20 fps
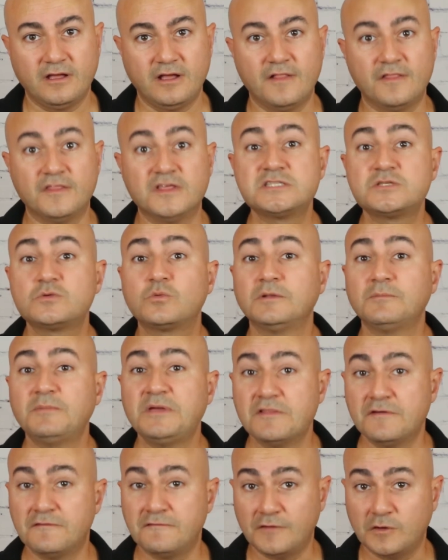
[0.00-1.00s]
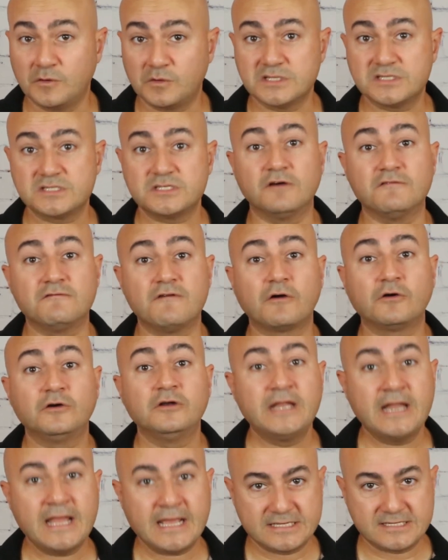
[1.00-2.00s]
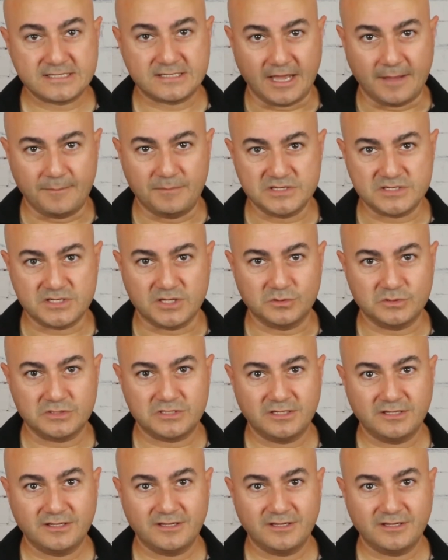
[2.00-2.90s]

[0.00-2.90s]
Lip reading: This will be the focus of our next episode.